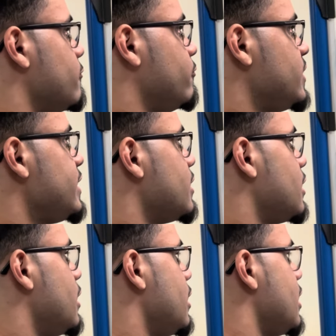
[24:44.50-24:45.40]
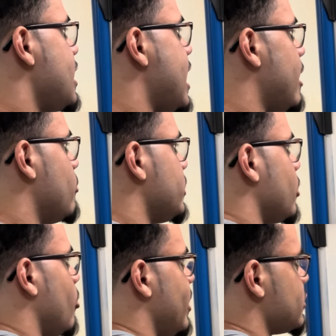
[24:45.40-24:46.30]
via how we
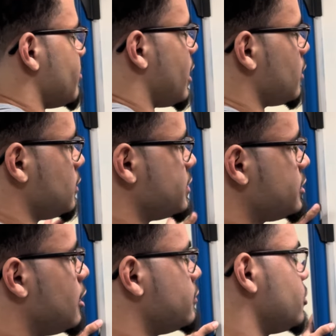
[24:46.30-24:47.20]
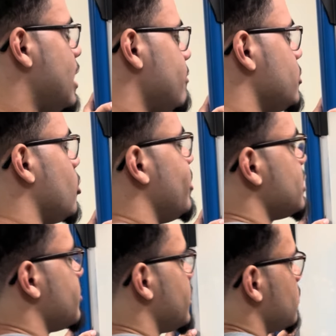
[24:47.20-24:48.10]
go about the model itself. So how we go about
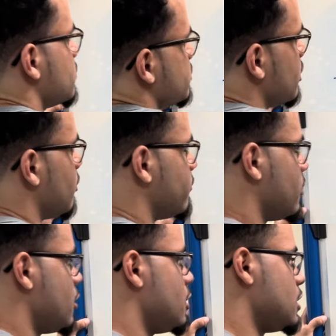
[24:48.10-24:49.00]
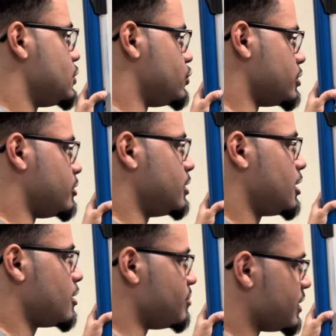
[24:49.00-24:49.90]
the model itself
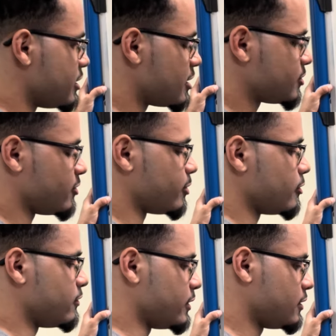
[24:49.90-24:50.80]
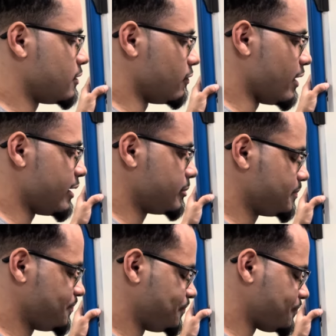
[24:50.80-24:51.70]
should be enough to prove it, right?
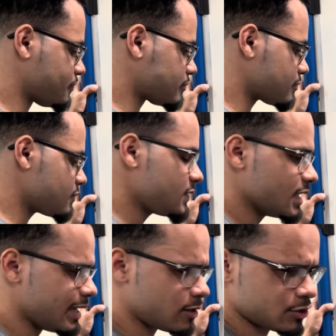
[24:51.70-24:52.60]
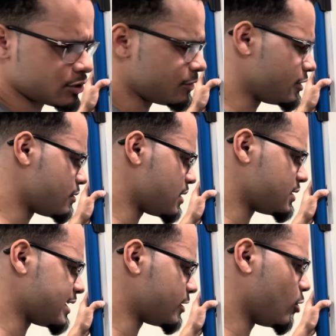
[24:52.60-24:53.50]
And also, you know, things
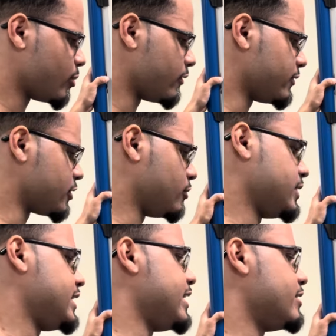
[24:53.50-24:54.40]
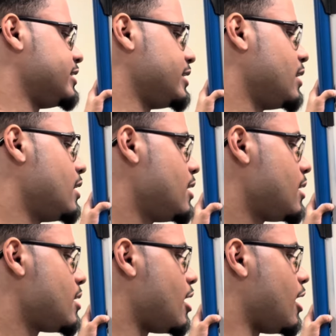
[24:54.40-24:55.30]
like no perfect collinearity.
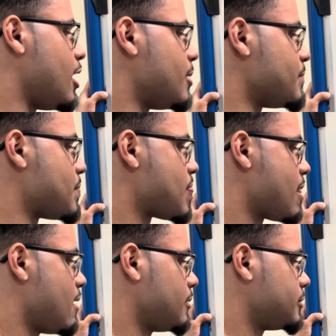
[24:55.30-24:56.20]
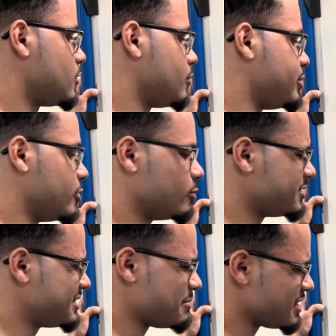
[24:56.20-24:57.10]

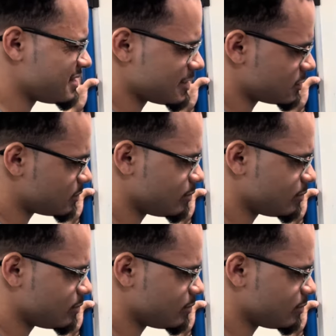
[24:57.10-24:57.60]
But I mean, that's